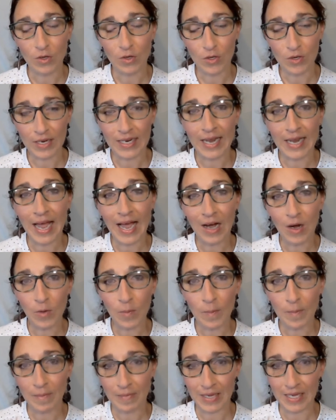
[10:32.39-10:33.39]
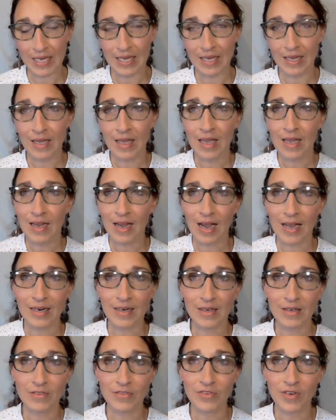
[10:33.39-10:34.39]
who can help me
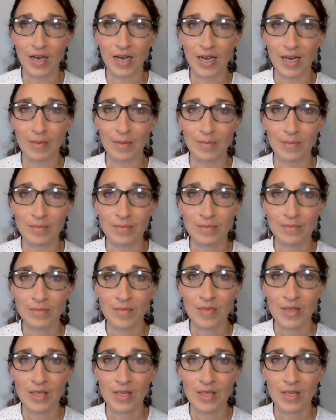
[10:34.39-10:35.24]
kind of um,